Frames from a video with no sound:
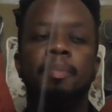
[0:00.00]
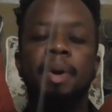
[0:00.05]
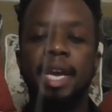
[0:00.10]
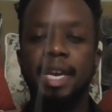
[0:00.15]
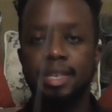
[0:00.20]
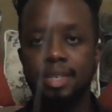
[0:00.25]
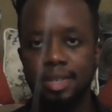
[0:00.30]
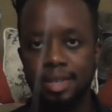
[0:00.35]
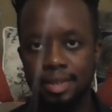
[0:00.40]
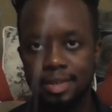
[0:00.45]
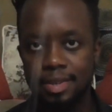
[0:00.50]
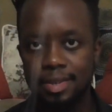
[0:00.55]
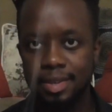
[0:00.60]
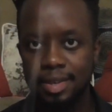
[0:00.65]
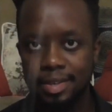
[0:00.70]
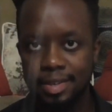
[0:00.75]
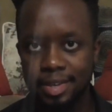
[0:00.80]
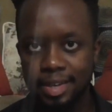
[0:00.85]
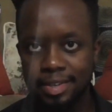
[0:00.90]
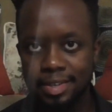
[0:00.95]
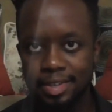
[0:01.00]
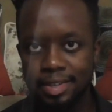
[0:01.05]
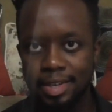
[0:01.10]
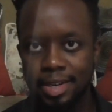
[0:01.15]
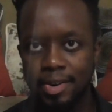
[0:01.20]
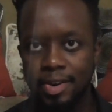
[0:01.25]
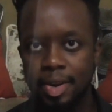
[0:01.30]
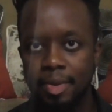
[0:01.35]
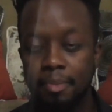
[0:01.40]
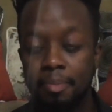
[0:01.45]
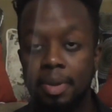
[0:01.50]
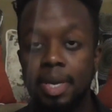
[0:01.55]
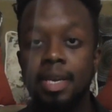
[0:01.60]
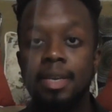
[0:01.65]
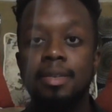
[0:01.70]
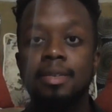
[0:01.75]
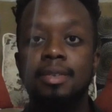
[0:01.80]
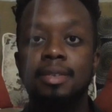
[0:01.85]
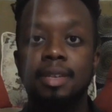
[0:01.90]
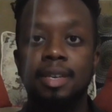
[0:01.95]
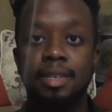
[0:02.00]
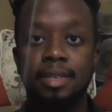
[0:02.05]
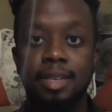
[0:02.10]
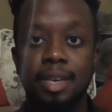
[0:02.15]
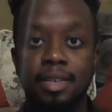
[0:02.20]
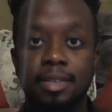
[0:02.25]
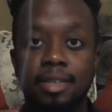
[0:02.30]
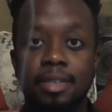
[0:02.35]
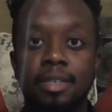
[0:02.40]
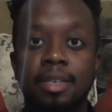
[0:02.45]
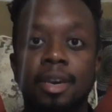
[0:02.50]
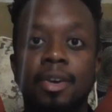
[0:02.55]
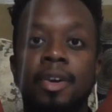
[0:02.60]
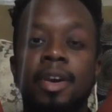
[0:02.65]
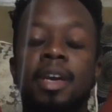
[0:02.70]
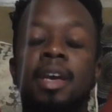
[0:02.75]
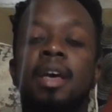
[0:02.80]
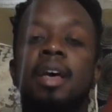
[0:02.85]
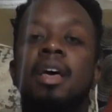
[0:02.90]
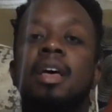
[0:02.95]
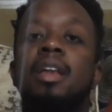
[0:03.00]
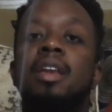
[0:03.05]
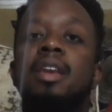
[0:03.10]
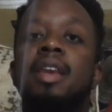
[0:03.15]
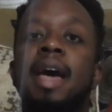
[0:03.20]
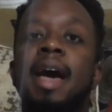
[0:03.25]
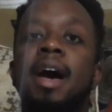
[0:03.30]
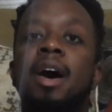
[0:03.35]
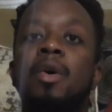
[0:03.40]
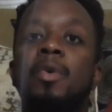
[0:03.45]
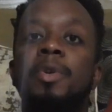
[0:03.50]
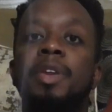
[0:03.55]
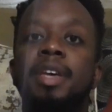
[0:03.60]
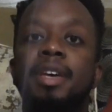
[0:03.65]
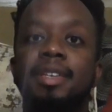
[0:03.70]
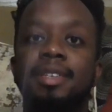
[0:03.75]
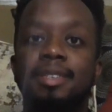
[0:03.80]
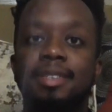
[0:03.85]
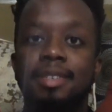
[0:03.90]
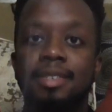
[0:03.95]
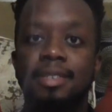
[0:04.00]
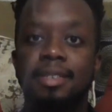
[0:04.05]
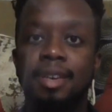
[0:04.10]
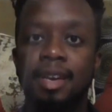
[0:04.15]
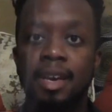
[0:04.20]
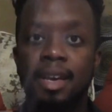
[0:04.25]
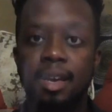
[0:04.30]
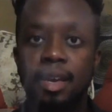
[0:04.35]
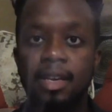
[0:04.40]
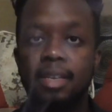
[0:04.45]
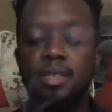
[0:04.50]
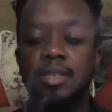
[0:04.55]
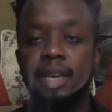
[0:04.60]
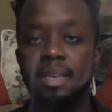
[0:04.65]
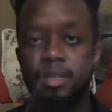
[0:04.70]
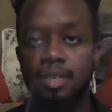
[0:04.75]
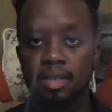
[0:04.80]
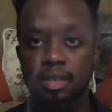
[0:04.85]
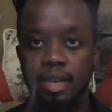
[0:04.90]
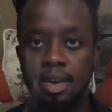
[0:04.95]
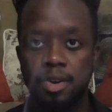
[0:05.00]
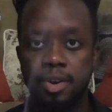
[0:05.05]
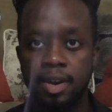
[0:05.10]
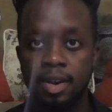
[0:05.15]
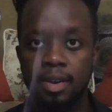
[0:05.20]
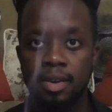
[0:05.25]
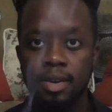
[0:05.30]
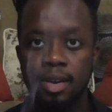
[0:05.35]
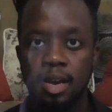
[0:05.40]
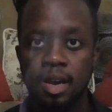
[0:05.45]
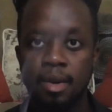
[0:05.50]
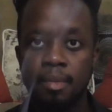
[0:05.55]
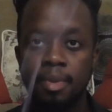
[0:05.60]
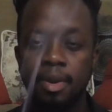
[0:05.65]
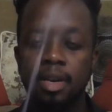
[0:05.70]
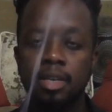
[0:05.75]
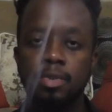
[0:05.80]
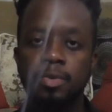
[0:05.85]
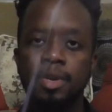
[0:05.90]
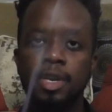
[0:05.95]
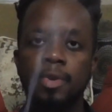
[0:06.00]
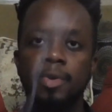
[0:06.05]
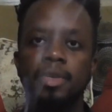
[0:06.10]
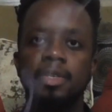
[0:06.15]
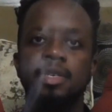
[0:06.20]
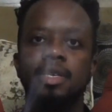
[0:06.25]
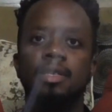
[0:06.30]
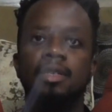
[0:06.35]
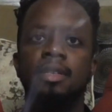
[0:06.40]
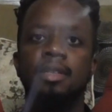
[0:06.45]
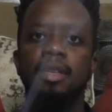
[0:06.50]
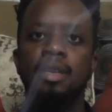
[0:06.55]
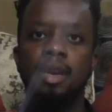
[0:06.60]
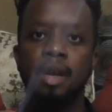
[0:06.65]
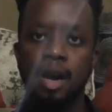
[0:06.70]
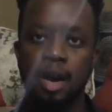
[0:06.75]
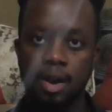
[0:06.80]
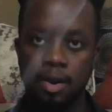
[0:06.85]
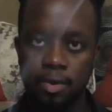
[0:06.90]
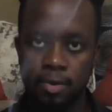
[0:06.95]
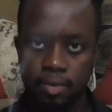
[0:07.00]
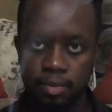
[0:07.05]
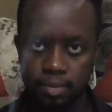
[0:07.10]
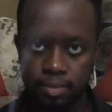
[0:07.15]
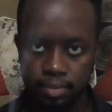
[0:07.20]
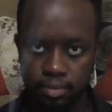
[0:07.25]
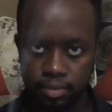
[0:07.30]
Patience is necessary. Peace is necessary. Nowness is necessary. Because when you exist in the now,